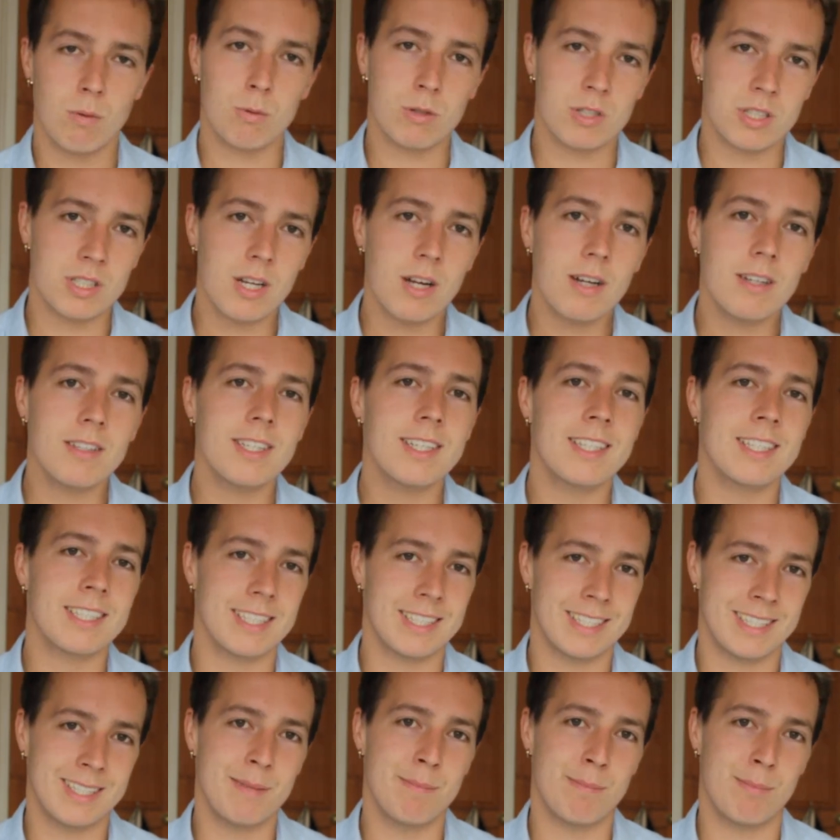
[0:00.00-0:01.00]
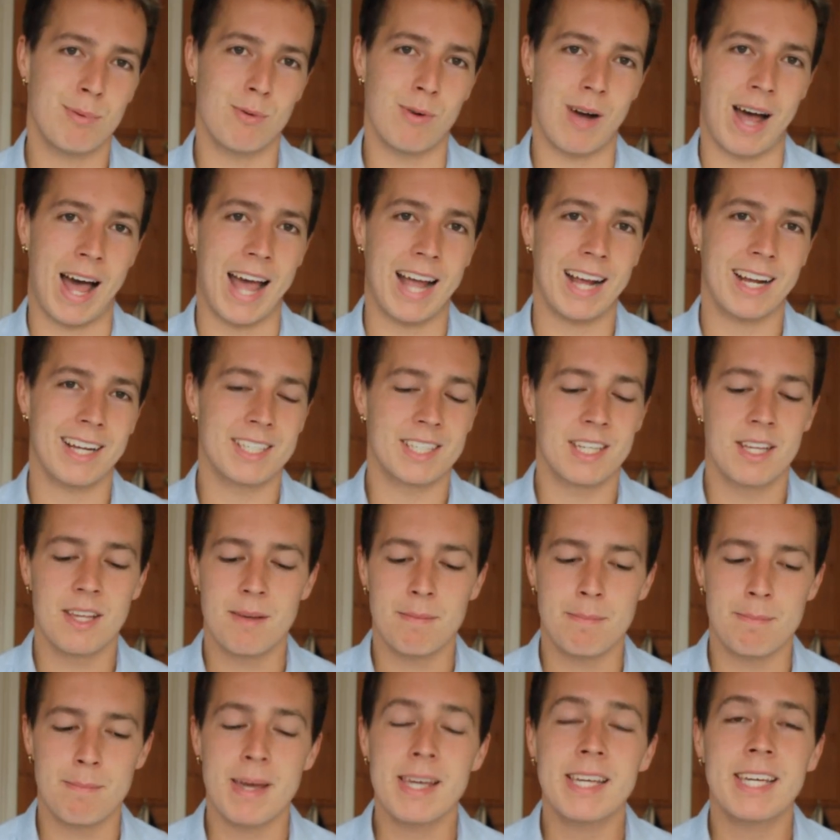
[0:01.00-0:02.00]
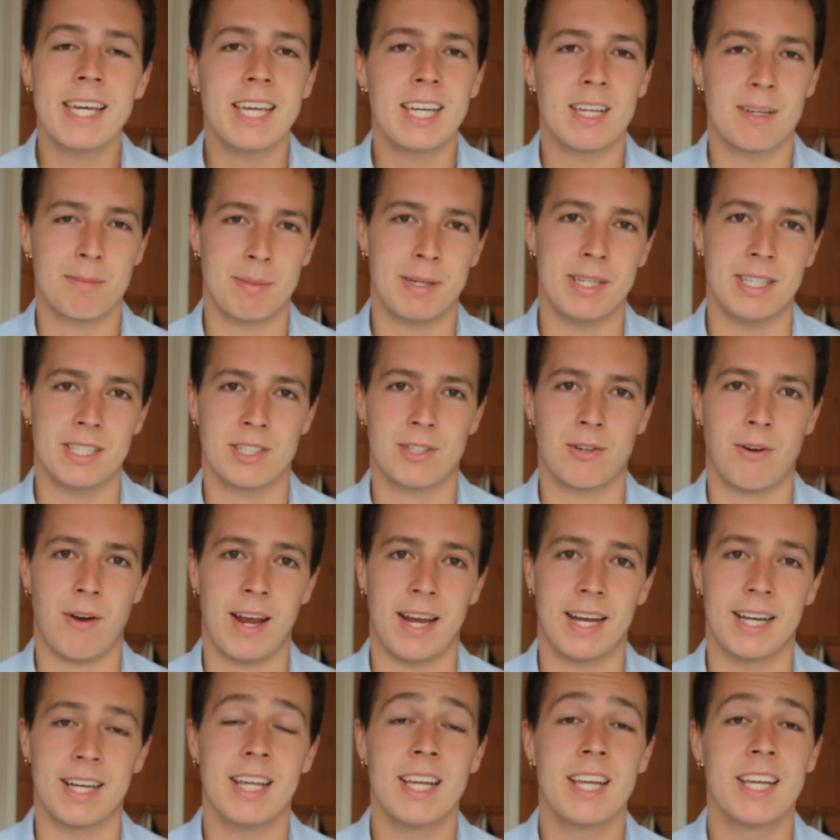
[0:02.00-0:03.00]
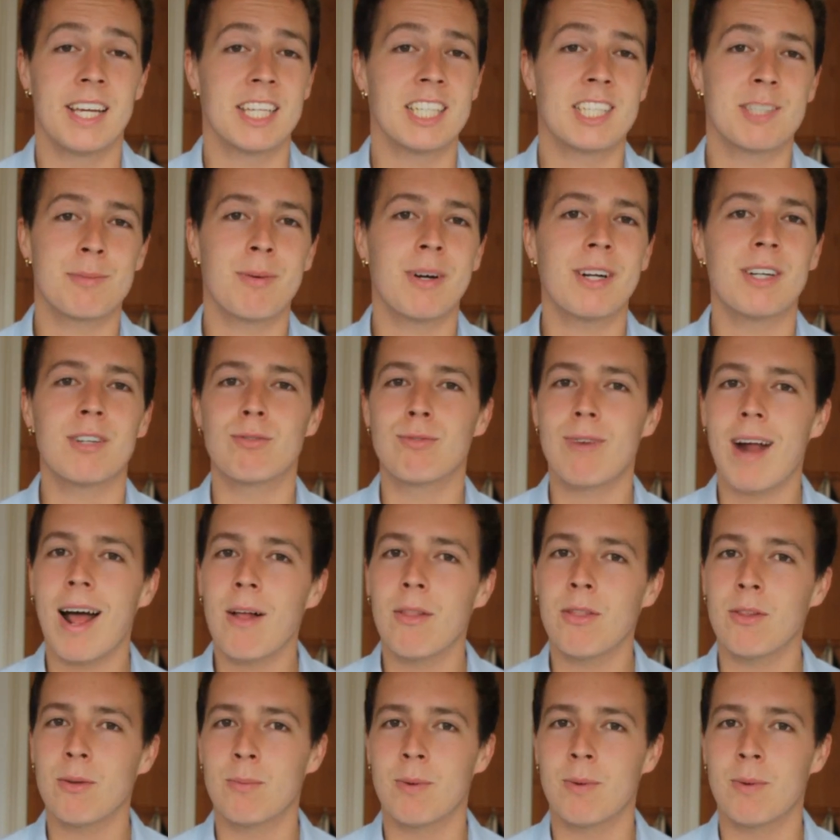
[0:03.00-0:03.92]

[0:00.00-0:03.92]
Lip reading: What started as a simple act, making a peace crane, has spread around the